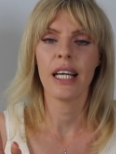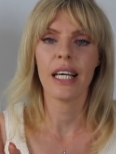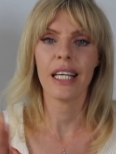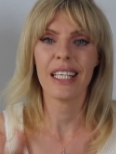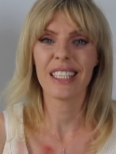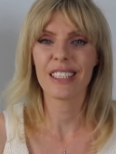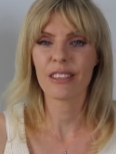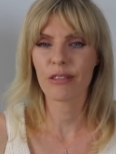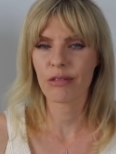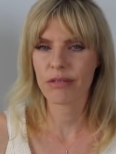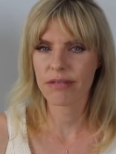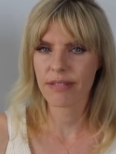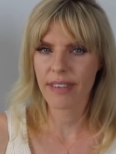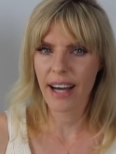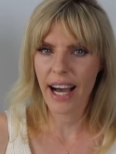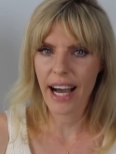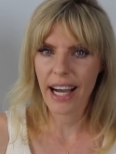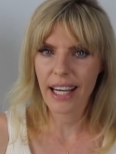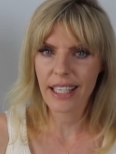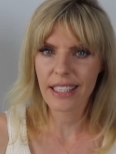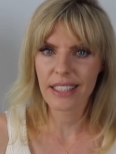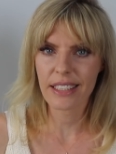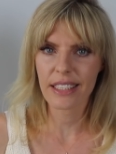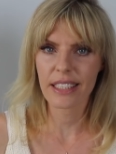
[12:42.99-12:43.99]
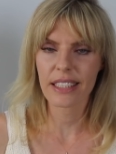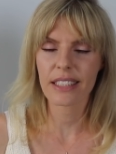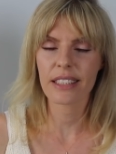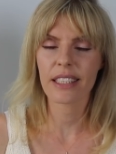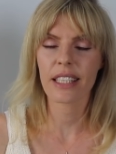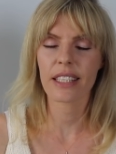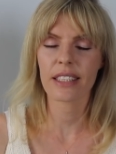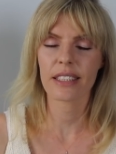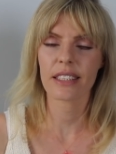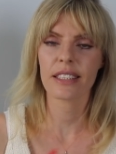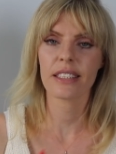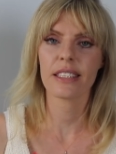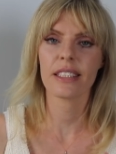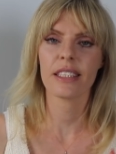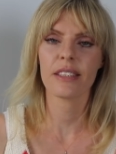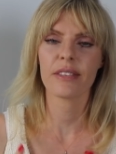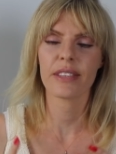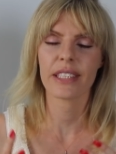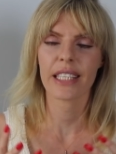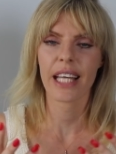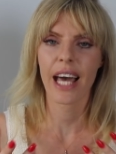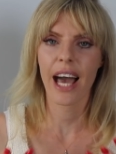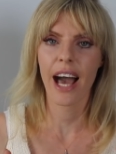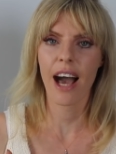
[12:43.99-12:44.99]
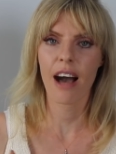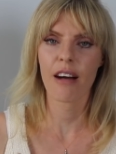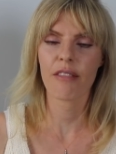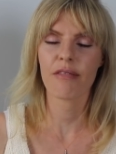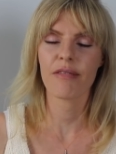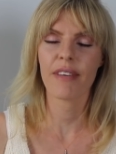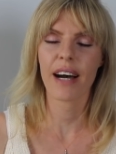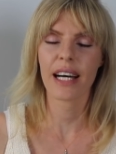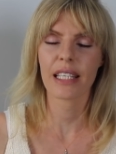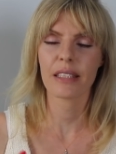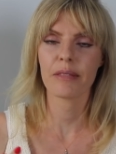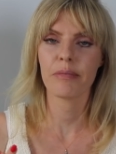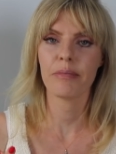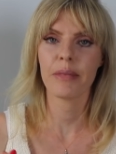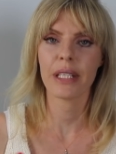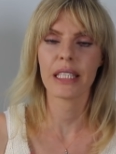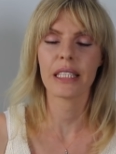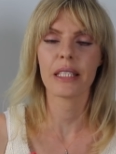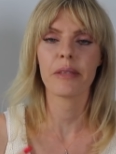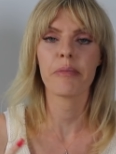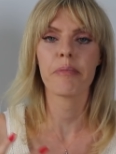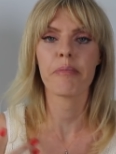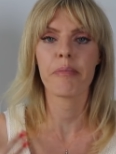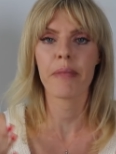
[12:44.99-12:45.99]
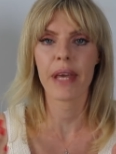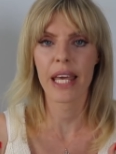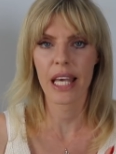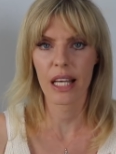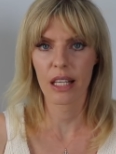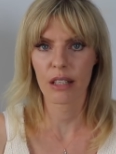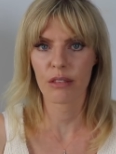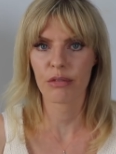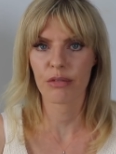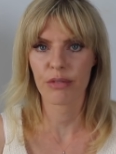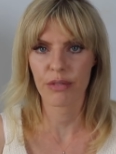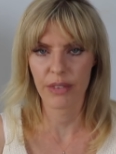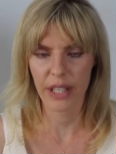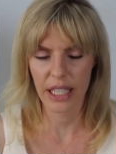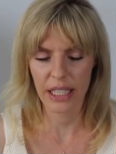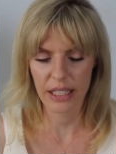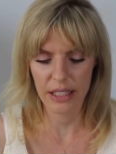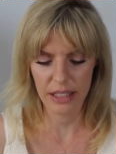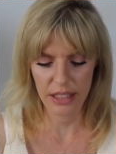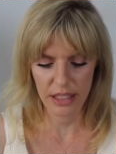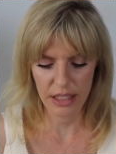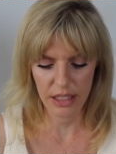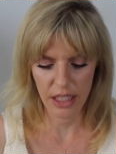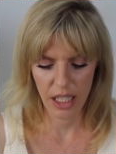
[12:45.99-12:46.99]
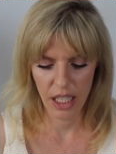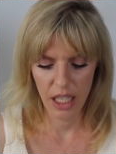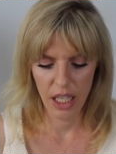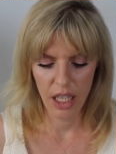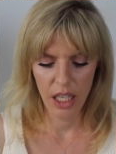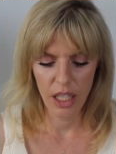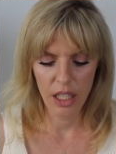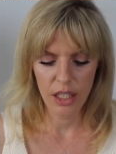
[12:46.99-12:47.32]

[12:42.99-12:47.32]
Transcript: In fact, he doesn't even have that many male friends.